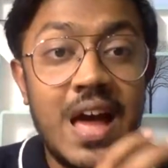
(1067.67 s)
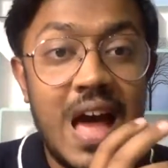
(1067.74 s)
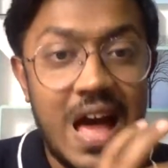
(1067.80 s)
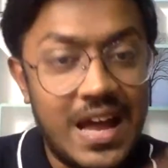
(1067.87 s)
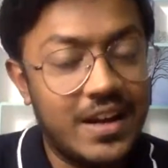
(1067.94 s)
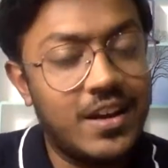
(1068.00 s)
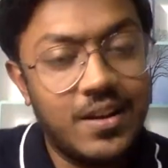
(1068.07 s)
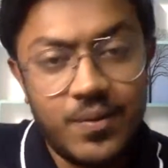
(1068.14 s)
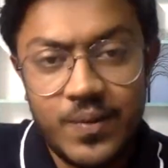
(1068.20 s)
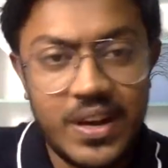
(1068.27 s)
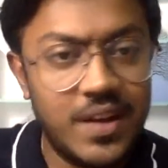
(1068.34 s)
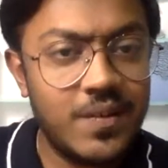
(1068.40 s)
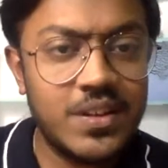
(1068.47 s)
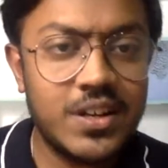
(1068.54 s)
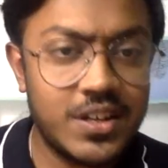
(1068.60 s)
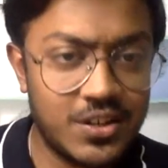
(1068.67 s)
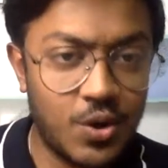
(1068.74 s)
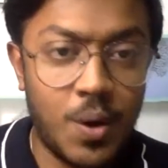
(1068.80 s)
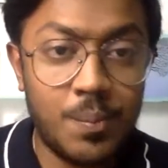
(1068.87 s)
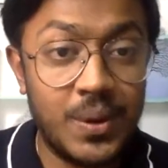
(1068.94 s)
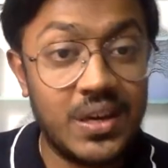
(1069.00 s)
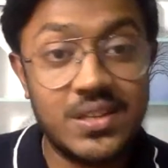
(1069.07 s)
And whenever the
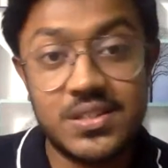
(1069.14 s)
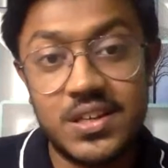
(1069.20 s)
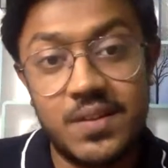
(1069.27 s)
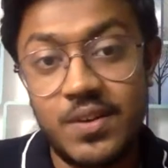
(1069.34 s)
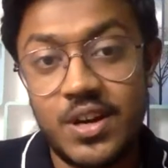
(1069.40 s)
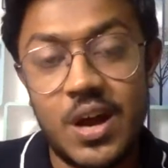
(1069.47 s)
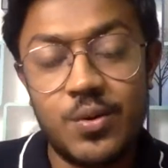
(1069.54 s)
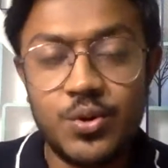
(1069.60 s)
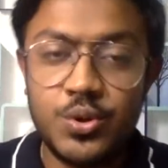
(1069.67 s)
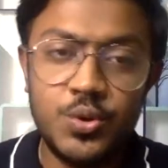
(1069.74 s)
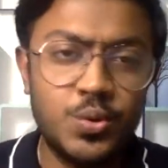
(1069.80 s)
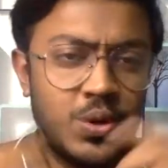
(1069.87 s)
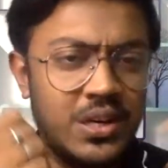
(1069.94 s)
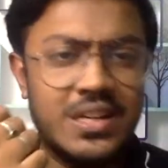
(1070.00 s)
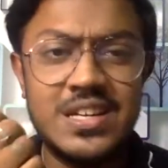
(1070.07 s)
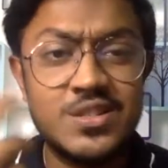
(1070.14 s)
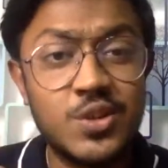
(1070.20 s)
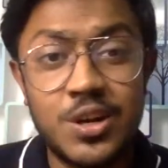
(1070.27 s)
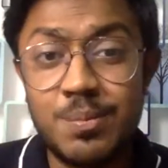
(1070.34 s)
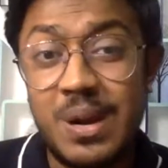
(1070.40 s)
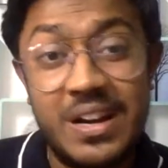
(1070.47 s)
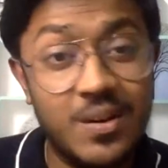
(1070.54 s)
topic is given out to you, it does
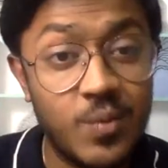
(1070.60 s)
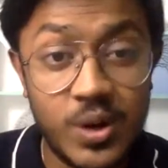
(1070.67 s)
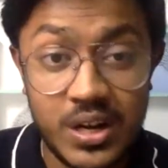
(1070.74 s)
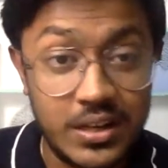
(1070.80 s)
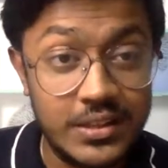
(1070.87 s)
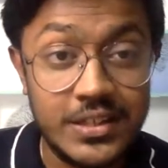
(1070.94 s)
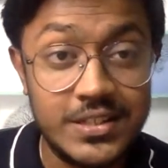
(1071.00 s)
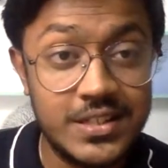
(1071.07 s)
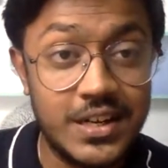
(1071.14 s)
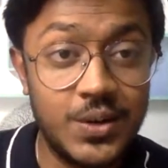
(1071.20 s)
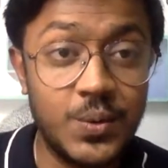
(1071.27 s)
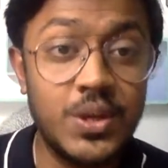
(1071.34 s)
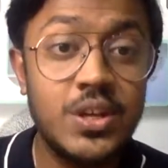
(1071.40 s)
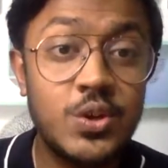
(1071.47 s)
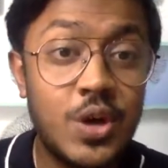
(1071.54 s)
not matter what others are doing.